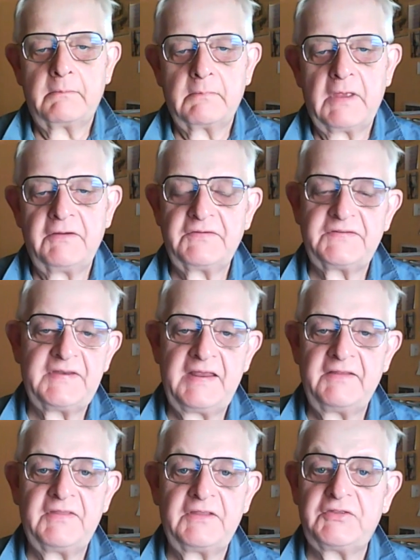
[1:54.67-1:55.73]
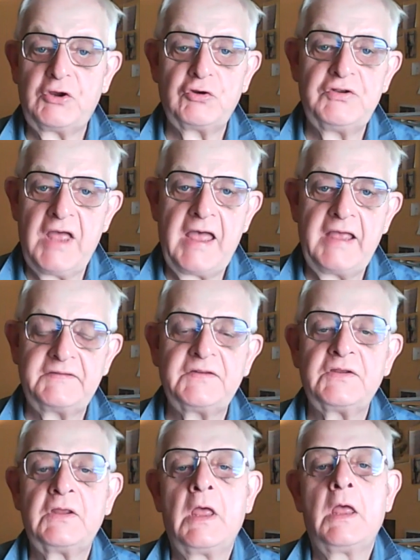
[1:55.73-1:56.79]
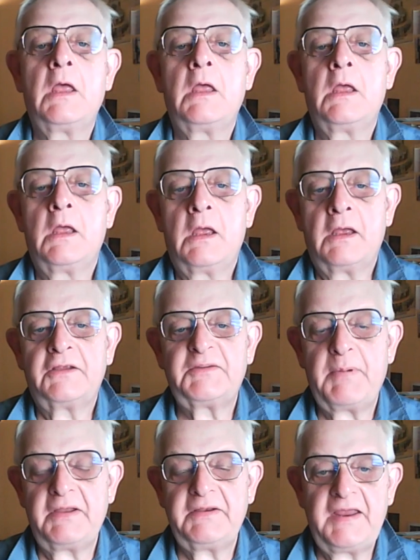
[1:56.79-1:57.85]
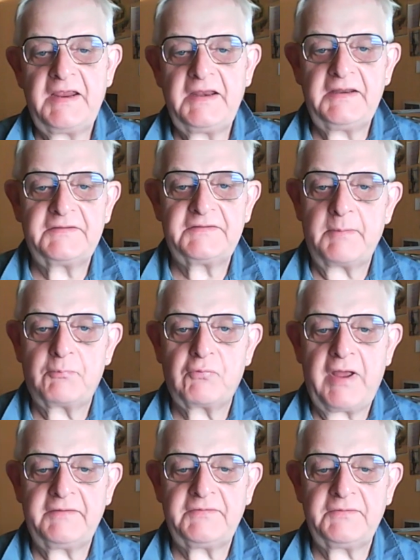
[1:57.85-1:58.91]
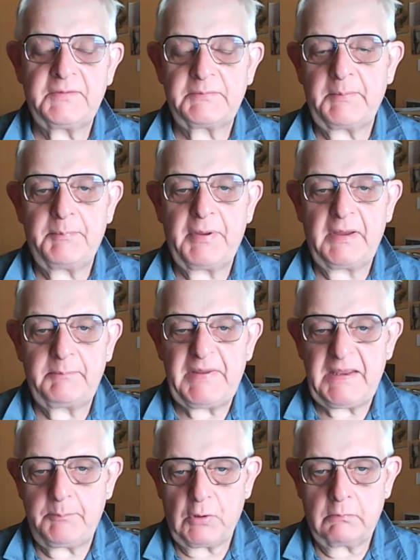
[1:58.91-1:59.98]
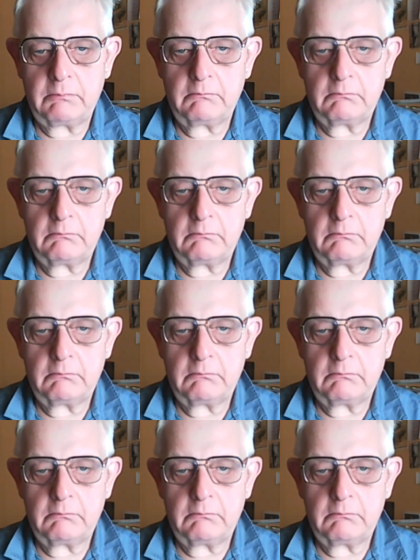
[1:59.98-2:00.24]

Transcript: understand that they're not spontaneous uprisings of the people.